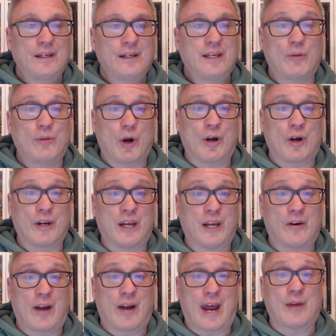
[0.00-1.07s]
Gil Martin
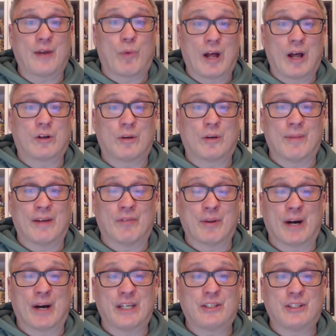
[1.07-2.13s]
here, and welcome
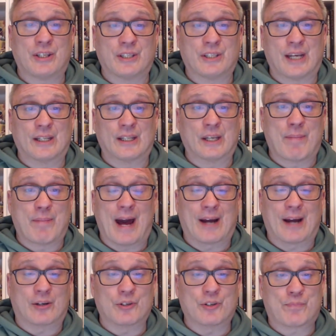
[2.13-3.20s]
everybody to the Daily
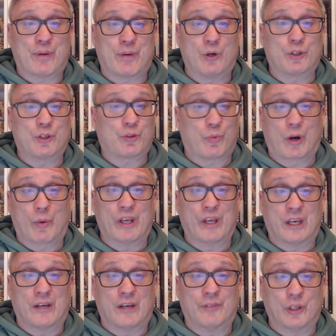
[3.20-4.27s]
Packers Post, where we
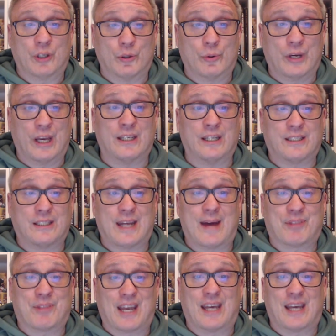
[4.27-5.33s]
give you
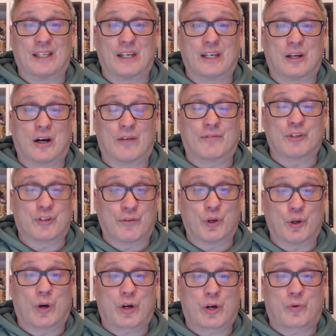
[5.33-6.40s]
in-depth daily coverage of
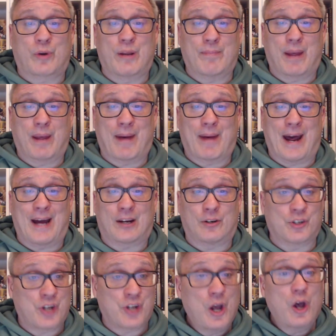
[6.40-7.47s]
your Green Bay
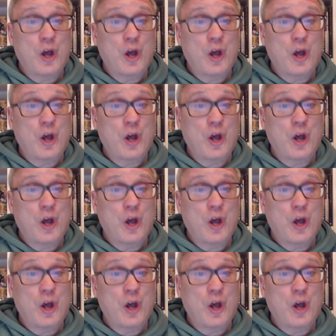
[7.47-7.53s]
Packers.